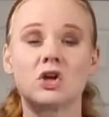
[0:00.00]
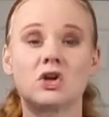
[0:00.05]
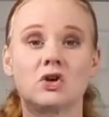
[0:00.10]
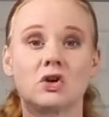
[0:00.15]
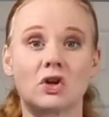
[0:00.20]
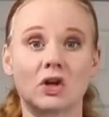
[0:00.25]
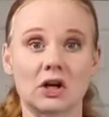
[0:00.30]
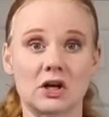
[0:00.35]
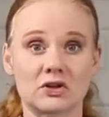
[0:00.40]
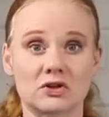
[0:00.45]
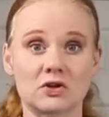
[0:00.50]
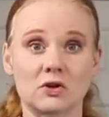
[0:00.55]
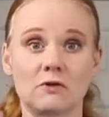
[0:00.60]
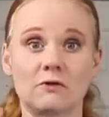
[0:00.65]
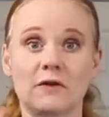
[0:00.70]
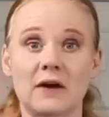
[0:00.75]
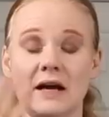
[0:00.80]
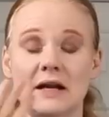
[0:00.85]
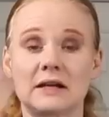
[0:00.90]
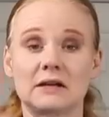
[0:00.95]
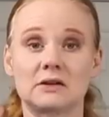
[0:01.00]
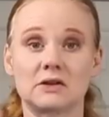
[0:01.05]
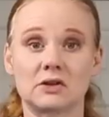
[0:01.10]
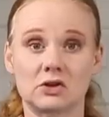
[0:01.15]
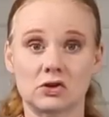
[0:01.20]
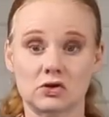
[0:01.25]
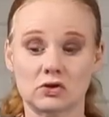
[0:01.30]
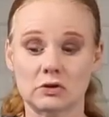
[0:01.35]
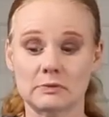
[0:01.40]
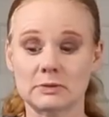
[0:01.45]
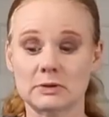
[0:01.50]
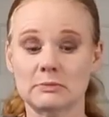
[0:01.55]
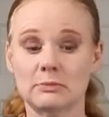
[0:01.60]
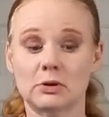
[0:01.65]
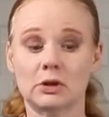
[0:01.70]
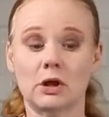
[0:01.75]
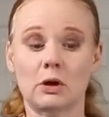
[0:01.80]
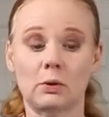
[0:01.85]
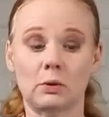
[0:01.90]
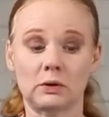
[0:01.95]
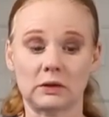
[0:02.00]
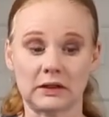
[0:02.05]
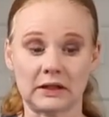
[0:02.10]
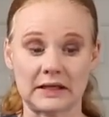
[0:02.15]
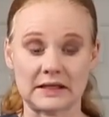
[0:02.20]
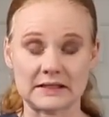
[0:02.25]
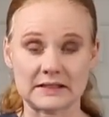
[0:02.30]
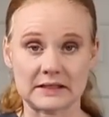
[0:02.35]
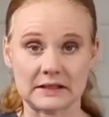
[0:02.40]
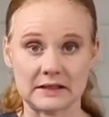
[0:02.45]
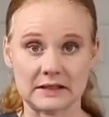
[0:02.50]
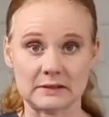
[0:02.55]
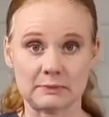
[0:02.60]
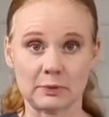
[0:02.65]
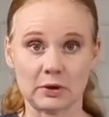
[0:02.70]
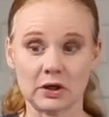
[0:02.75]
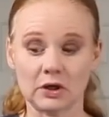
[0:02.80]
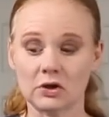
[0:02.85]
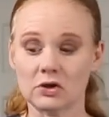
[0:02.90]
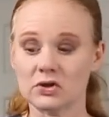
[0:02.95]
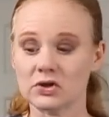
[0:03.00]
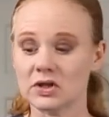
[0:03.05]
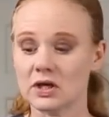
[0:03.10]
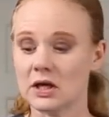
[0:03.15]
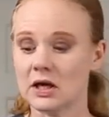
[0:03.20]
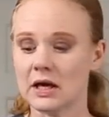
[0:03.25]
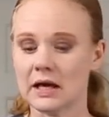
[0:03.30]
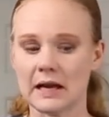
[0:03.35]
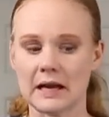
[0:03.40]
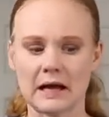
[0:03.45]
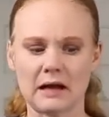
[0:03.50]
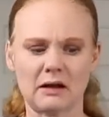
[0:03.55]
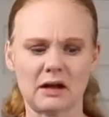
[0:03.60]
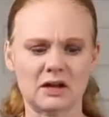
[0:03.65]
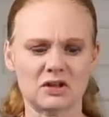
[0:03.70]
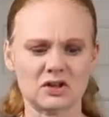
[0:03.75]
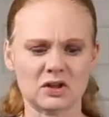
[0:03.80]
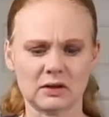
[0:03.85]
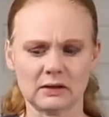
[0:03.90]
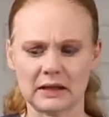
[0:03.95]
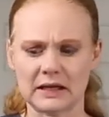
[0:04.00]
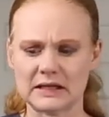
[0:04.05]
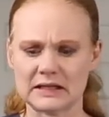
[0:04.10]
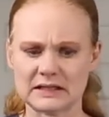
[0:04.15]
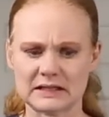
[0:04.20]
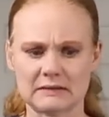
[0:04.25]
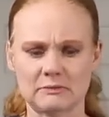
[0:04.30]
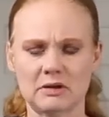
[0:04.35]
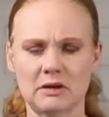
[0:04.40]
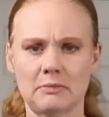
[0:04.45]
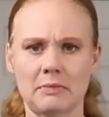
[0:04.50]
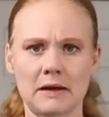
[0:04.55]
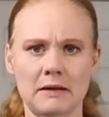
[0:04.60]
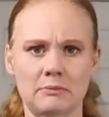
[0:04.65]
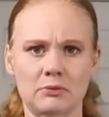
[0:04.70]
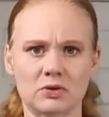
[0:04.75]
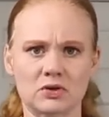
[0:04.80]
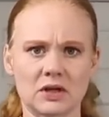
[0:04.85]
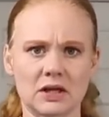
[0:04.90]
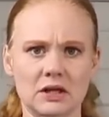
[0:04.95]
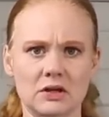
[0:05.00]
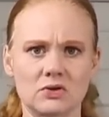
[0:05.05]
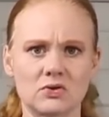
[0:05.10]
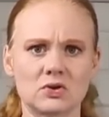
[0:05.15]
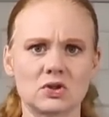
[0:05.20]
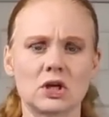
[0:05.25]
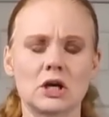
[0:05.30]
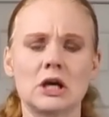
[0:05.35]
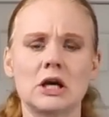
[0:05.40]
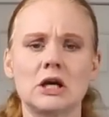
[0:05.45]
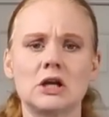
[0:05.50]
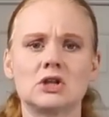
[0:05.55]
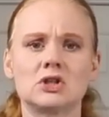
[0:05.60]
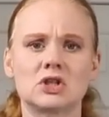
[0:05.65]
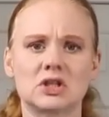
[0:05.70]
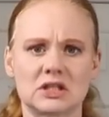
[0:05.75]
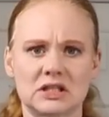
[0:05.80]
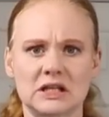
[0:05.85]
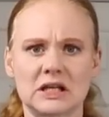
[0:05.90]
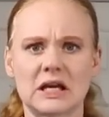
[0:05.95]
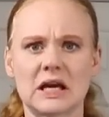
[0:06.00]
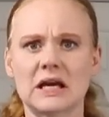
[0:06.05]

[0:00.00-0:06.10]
You can also find in the description below links to these printers, and I'll also link to some of the papers I used, just in